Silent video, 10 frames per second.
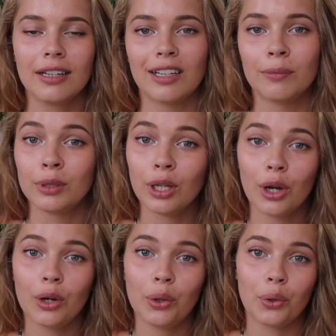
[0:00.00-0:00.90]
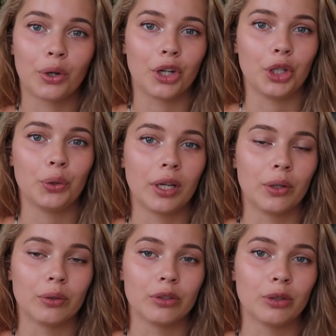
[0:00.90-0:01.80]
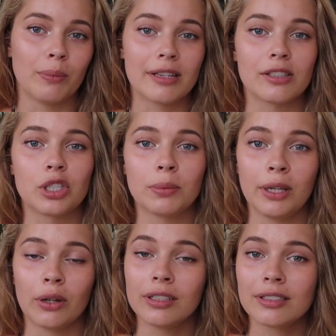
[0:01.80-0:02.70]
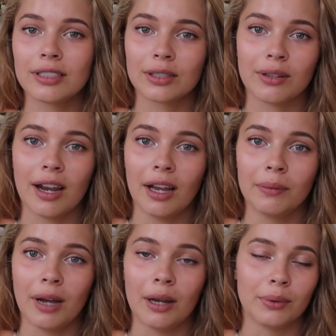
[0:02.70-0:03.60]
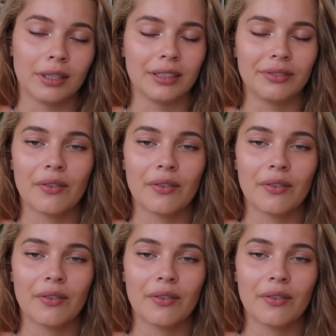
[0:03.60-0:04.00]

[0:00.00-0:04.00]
down below or you can also message me on Instagram. I will leave